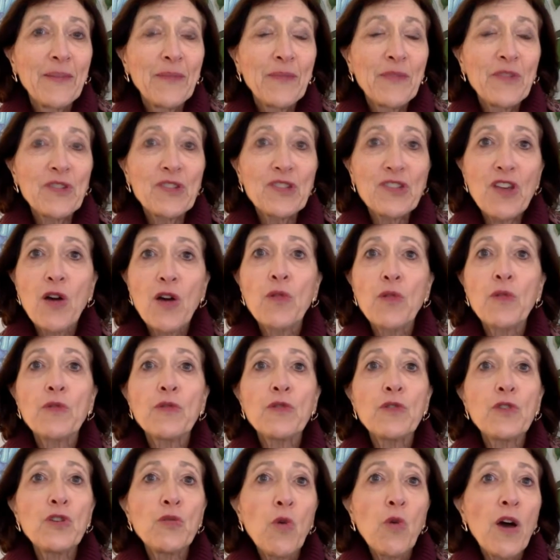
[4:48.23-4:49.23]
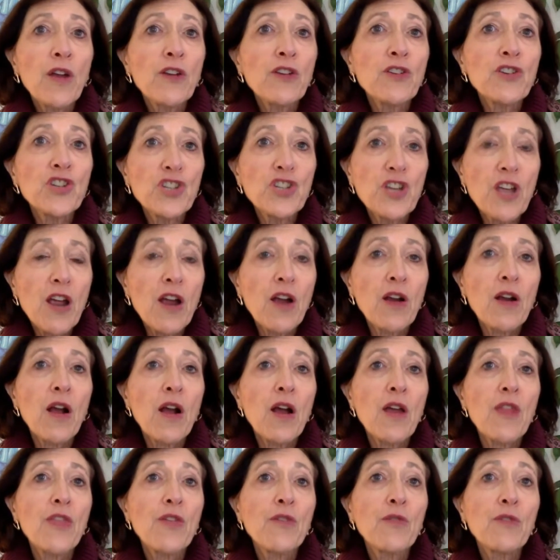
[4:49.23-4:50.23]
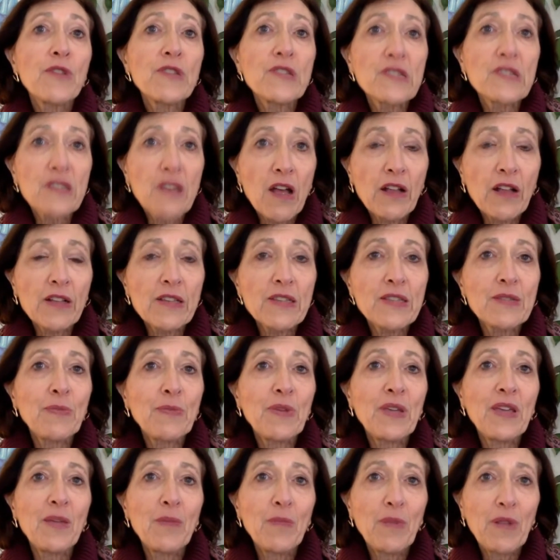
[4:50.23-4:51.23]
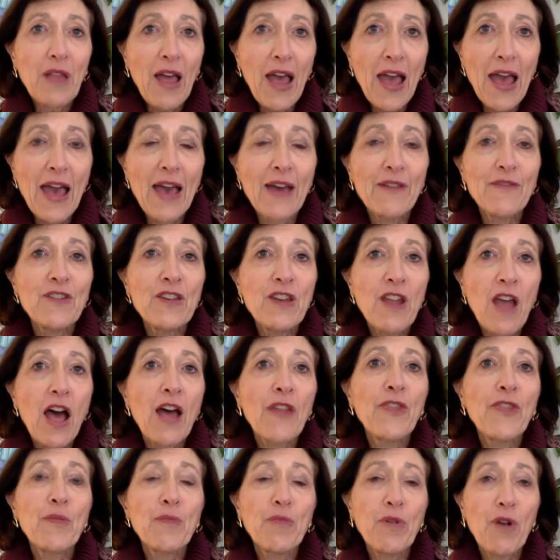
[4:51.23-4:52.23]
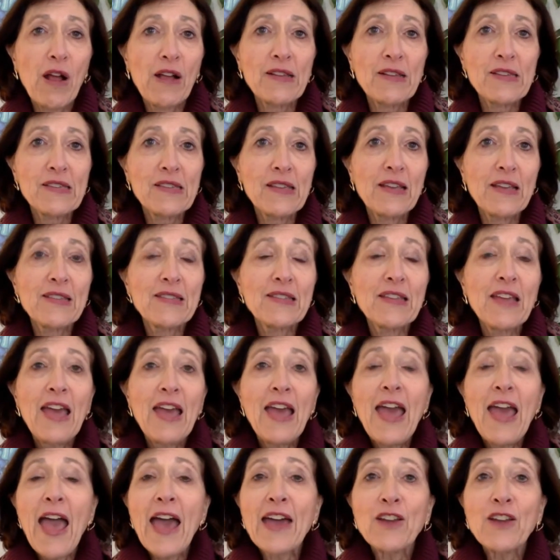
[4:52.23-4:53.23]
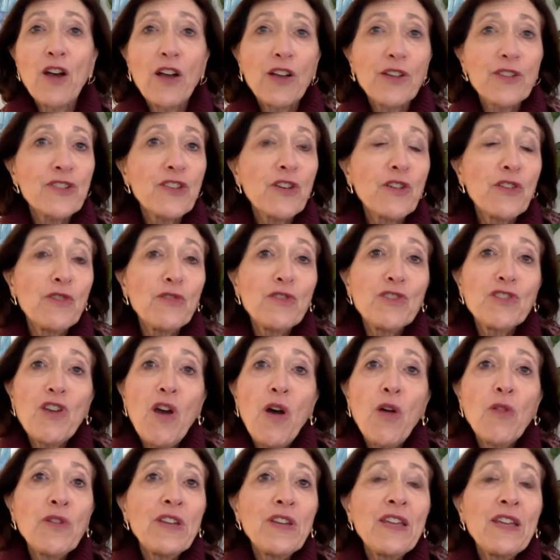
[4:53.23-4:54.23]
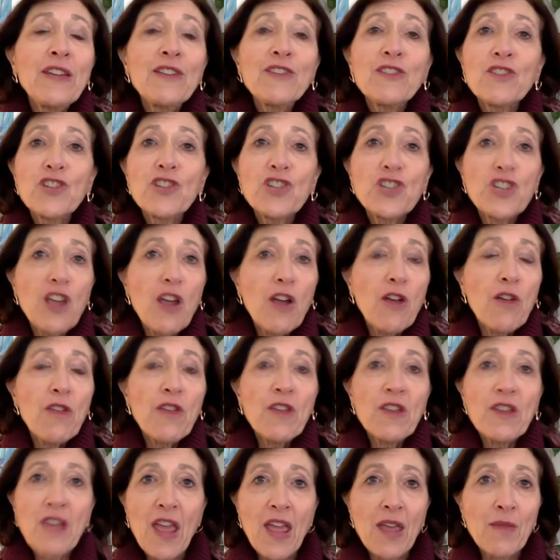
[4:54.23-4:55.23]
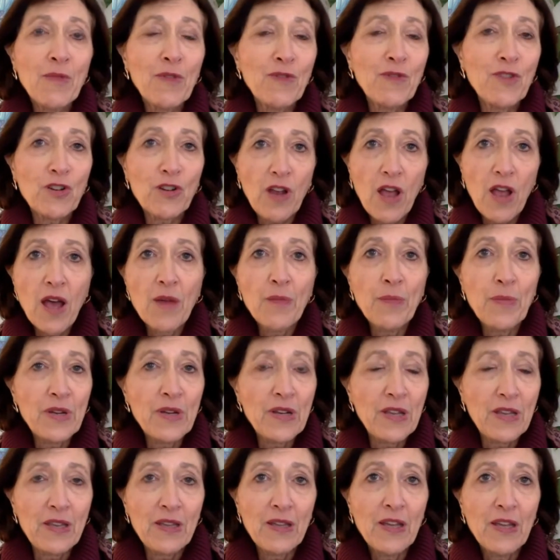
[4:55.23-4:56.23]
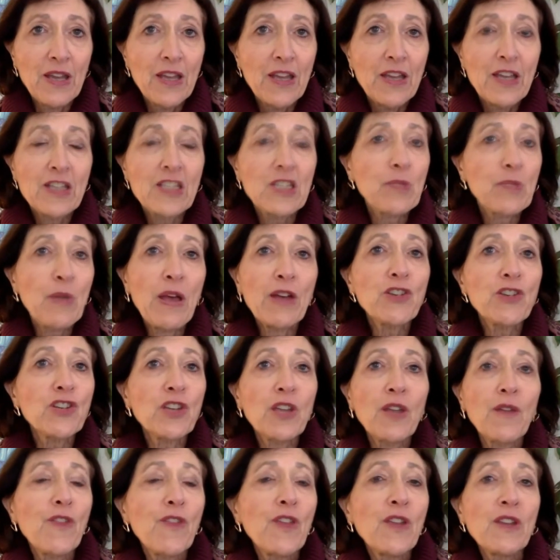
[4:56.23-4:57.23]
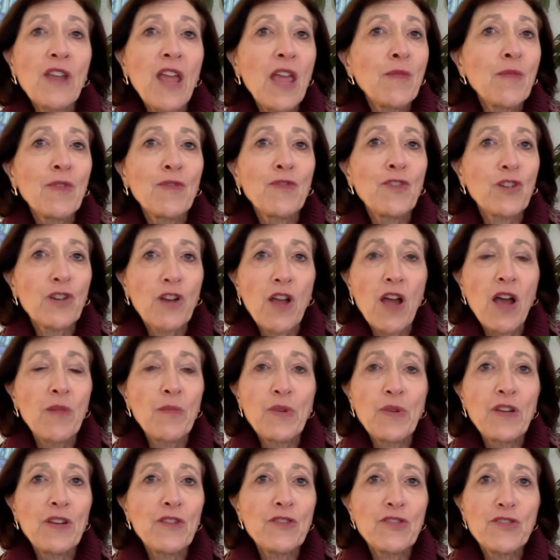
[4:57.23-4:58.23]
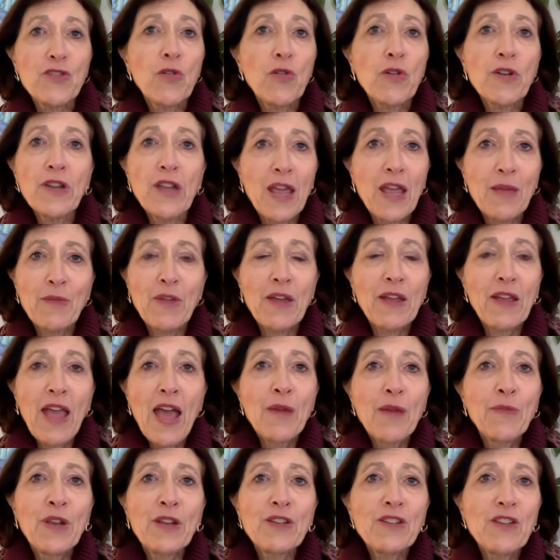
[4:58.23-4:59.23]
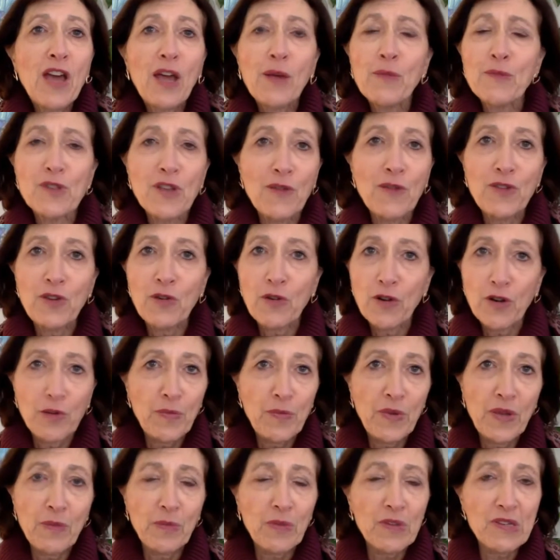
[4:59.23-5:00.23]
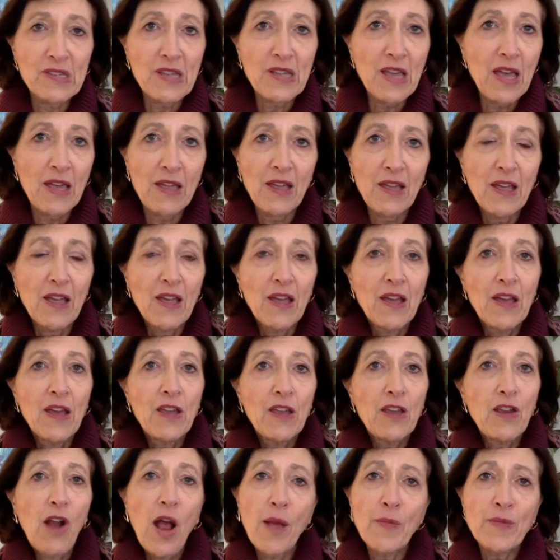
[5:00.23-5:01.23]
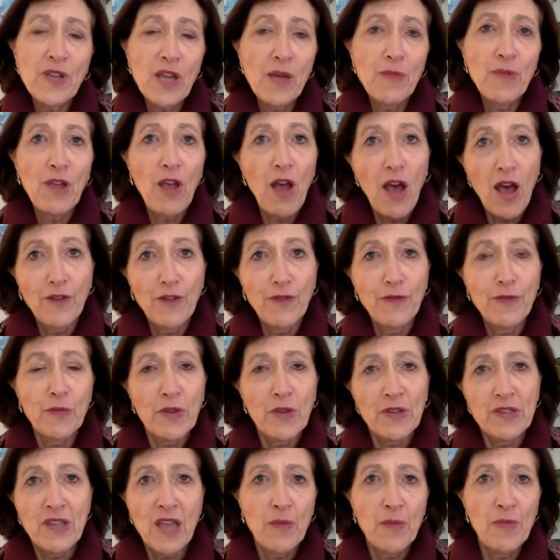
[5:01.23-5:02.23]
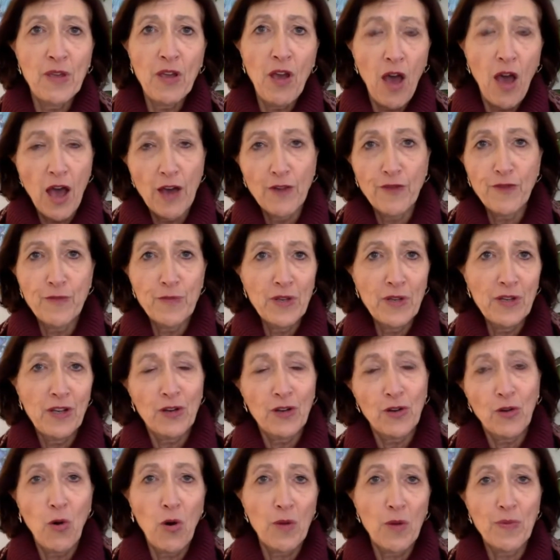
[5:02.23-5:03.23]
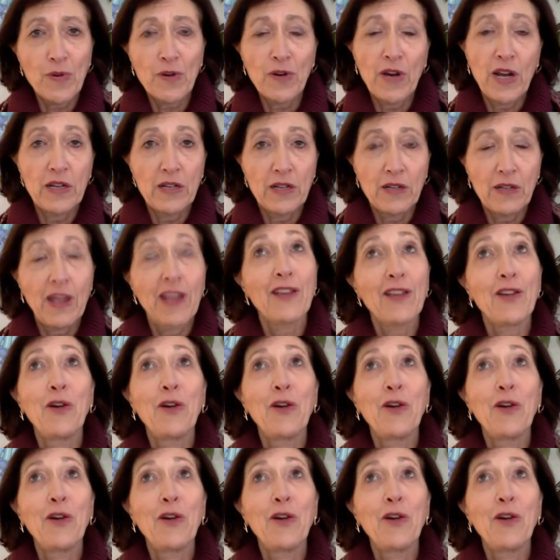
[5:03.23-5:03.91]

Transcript: So you want to share the results people have, not the process. And also, you don't need to share the name of your company. especially if the name of your company is your name. Like, how many times have you heard people say, you know, I'm Debbie Hoffman with Debbie Hoffman Incorporated. Like,